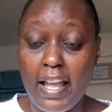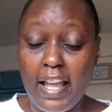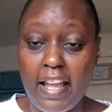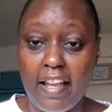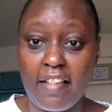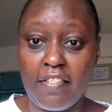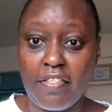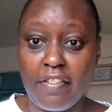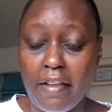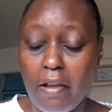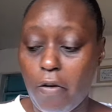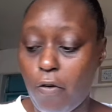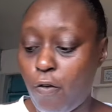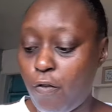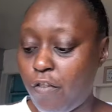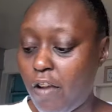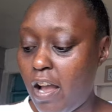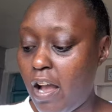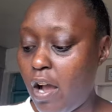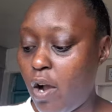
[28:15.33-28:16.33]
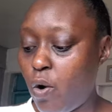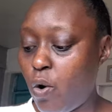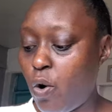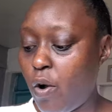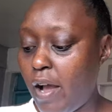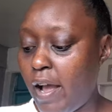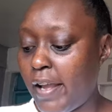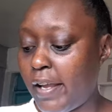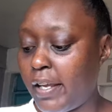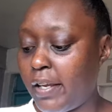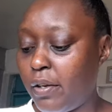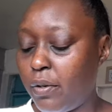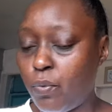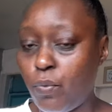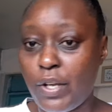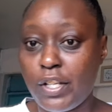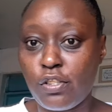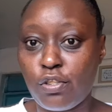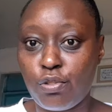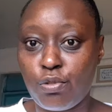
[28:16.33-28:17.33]
and there of how I
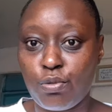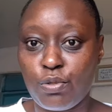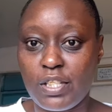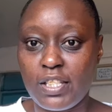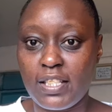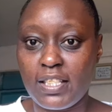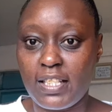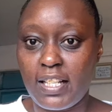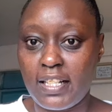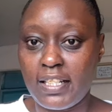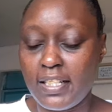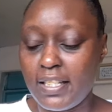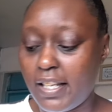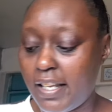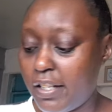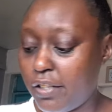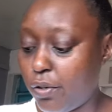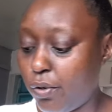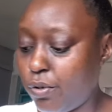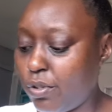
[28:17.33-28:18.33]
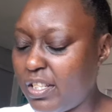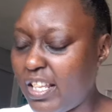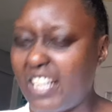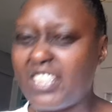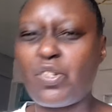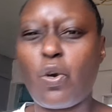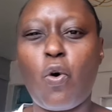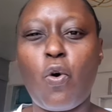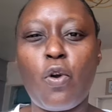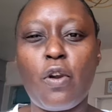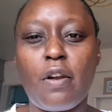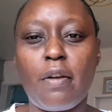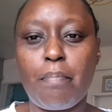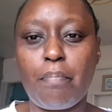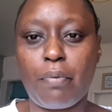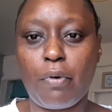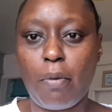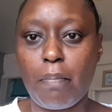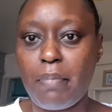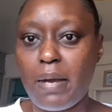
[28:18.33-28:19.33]
went to Isili and all that, or
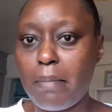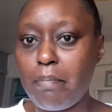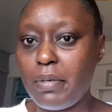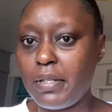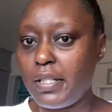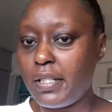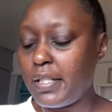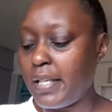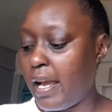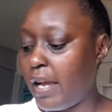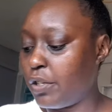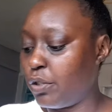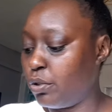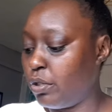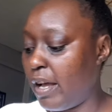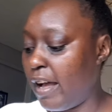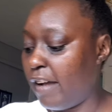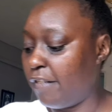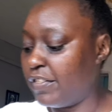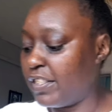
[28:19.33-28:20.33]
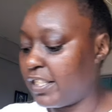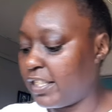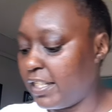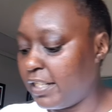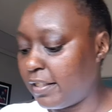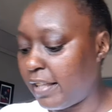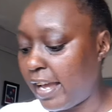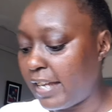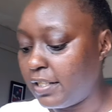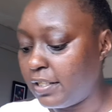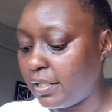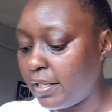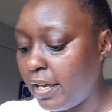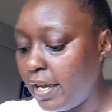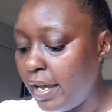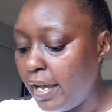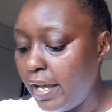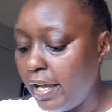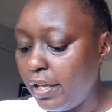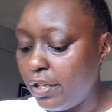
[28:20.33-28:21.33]
probably, yeah, you'll have seen that.
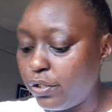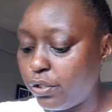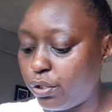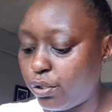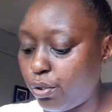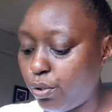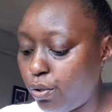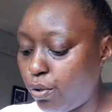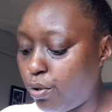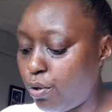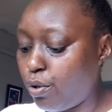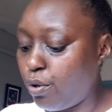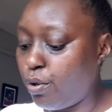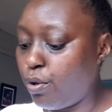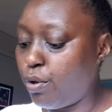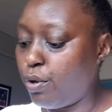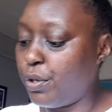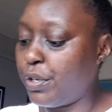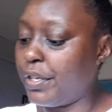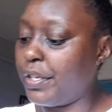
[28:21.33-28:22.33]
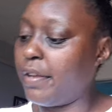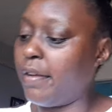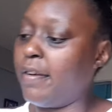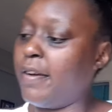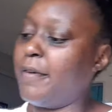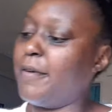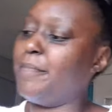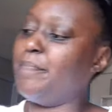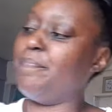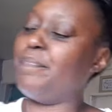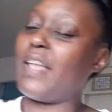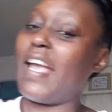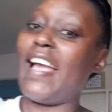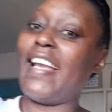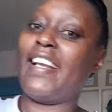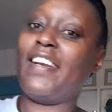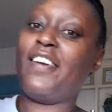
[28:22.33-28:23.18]
So I